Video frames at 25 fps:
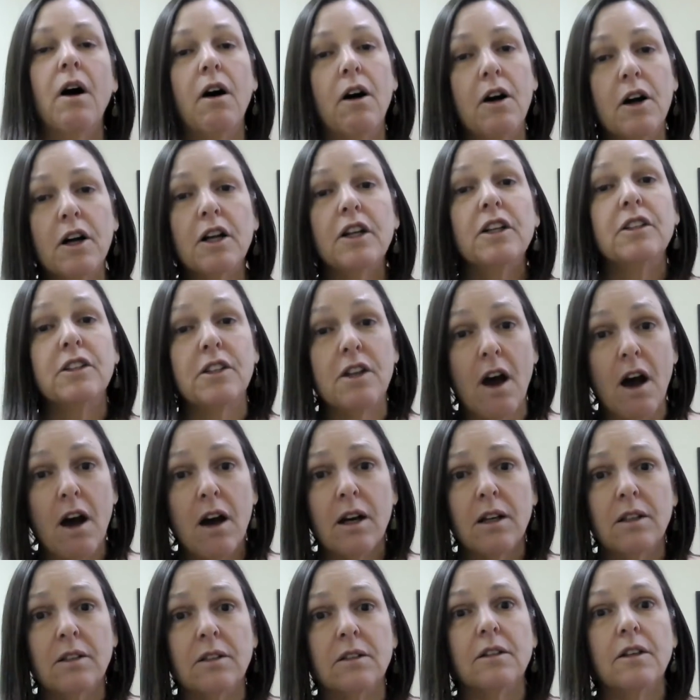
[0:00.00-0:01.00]
are
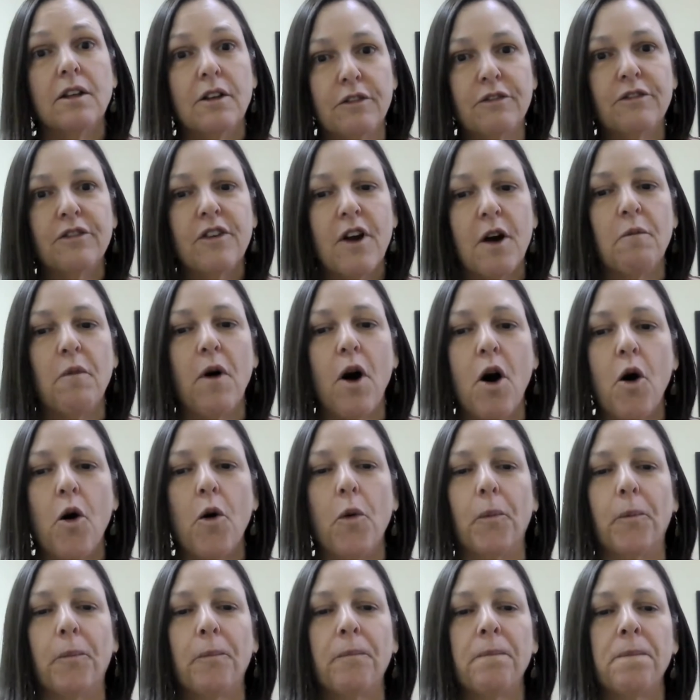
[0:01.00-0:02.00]
done from
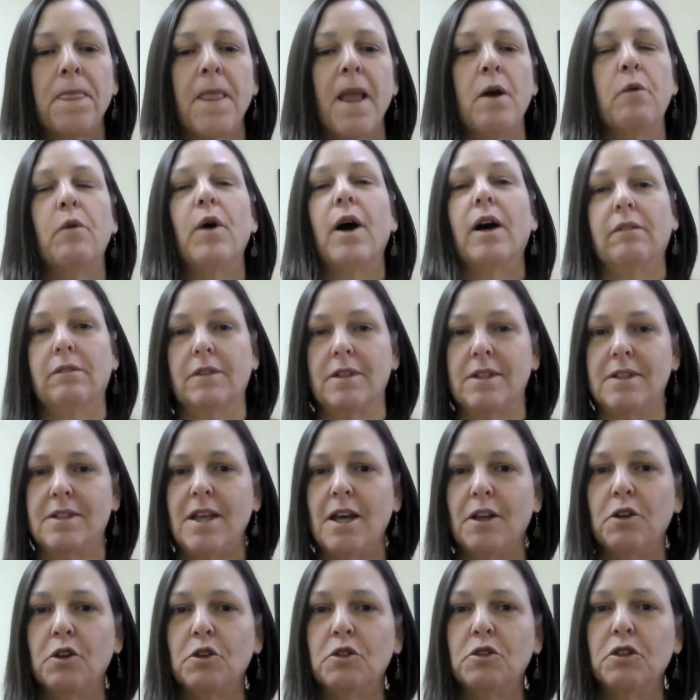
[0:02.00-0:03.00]
home. Well, is
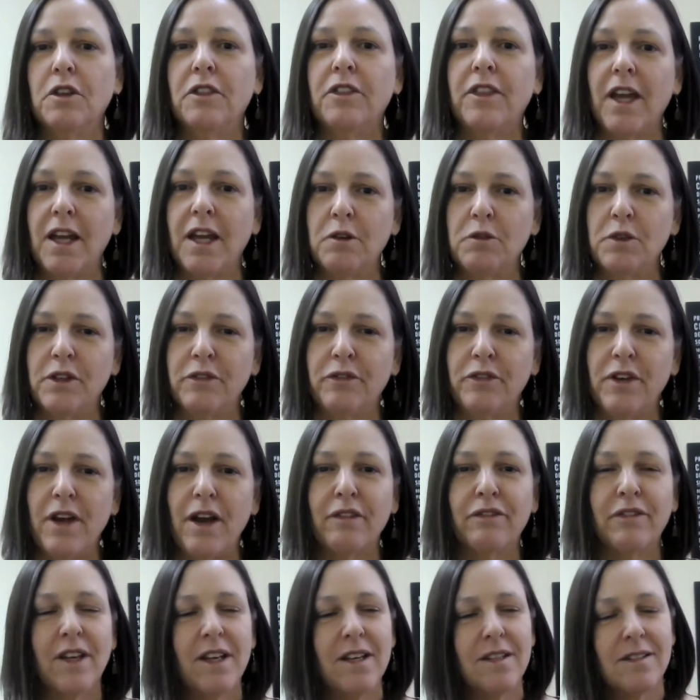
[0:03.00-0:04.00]
that a good thing if you
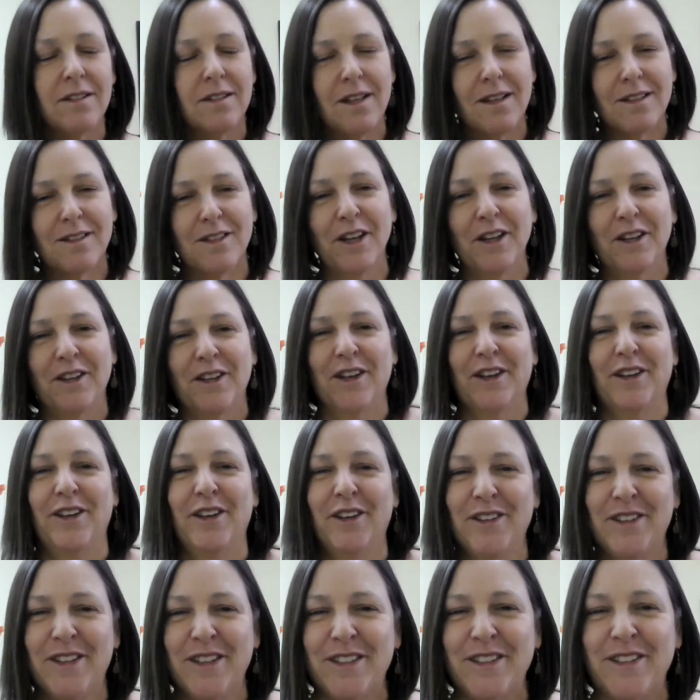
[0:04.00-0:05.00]
have kids? That's
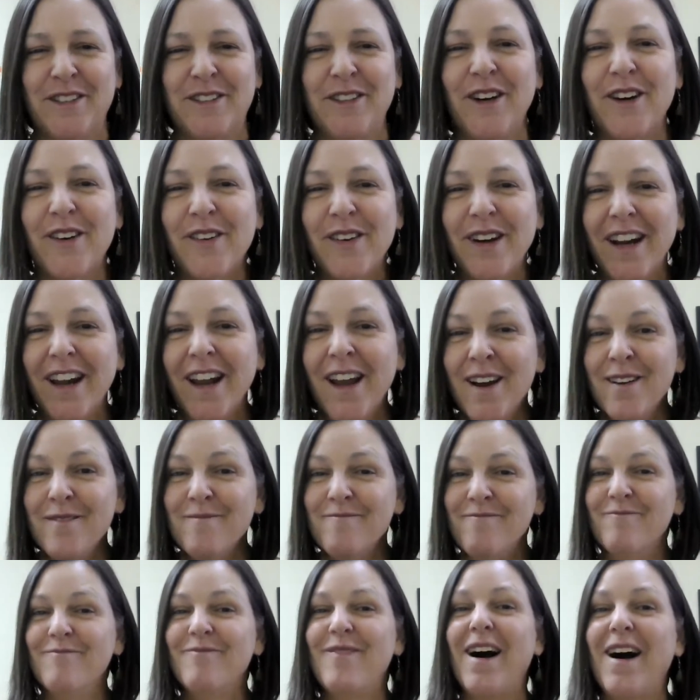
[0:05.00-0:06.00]
another story.
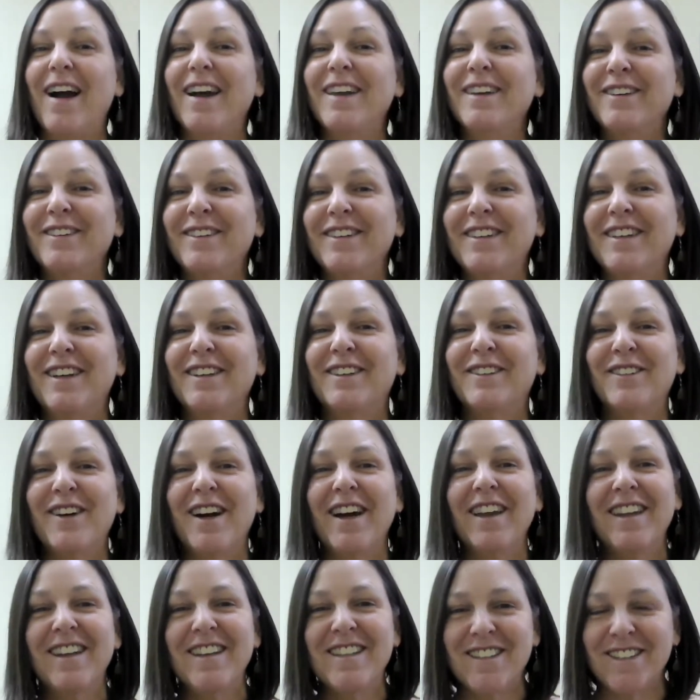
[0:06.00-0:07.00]
Mine are in their
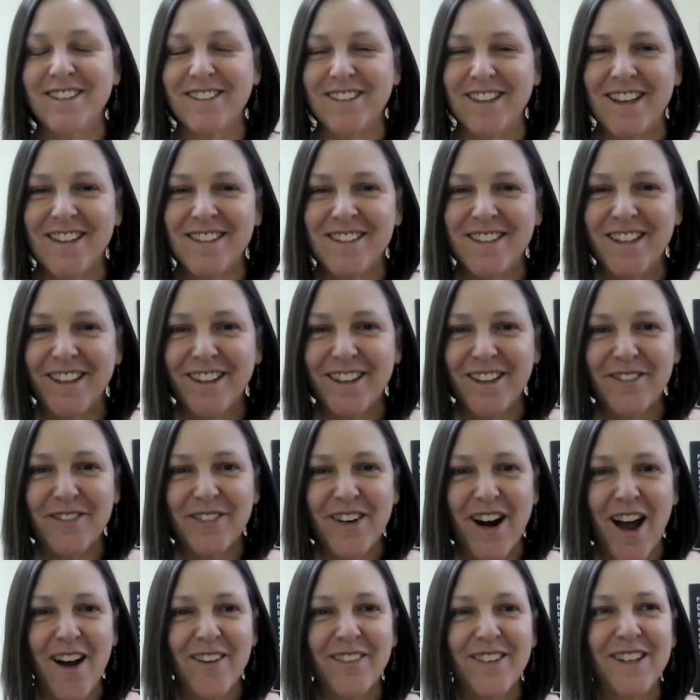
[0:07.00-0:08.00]
20s, so that's not a
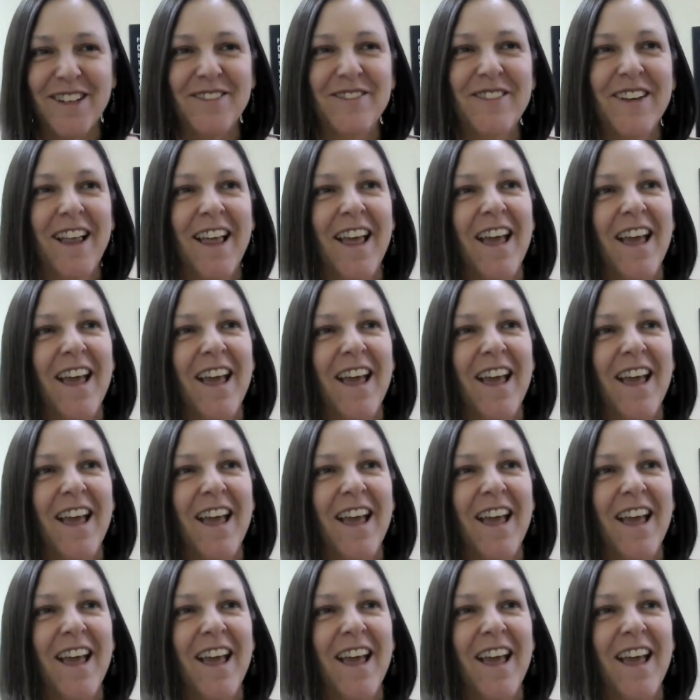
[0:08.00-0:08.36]
problem.